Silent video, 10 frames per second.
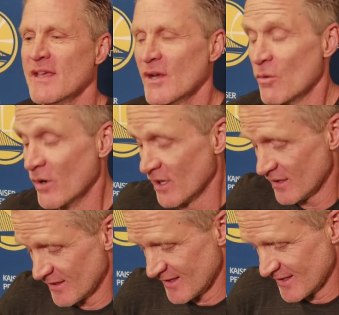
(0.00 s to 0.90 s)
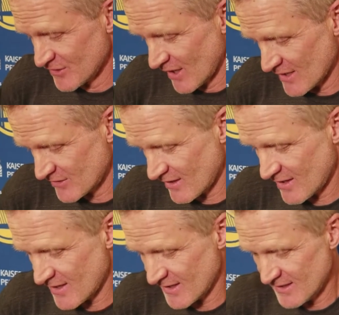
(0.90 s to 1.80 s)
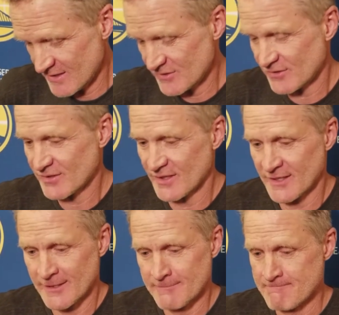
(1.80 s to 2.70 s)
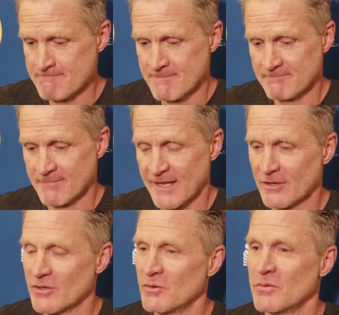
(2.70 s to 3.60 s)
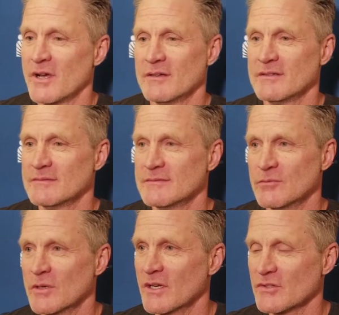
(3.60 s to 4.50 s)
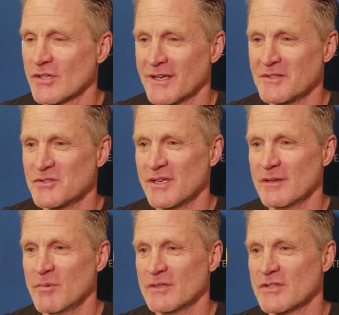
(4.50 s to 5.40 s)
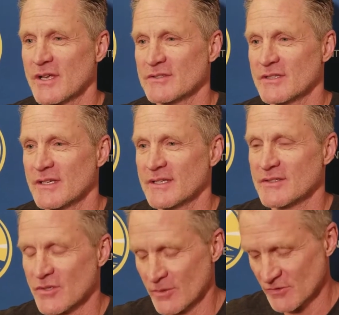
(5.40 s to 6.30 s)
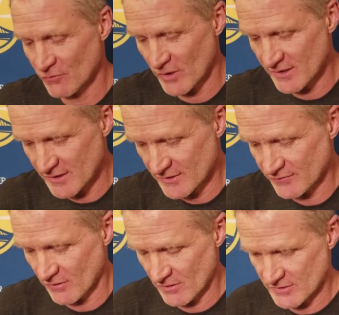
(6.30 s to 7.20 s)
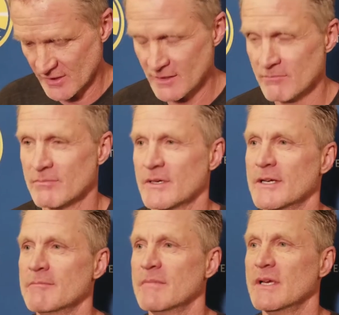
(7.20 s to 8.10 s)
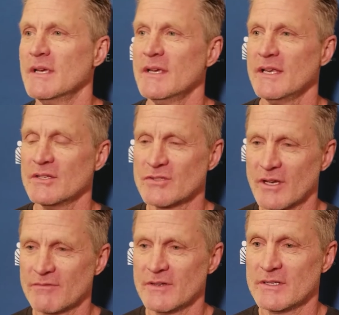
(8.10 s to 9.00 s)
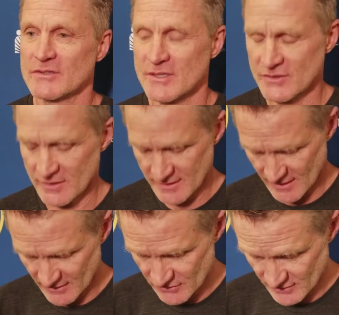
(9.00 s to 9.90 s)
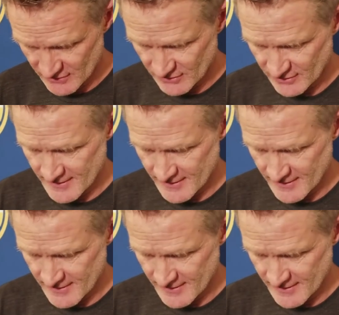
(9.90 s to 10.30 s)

Well, uh, Zaza is, um, I don't know what else I can say about Zaza in terms of what he does for our team. Um, his toughness, his intelligence.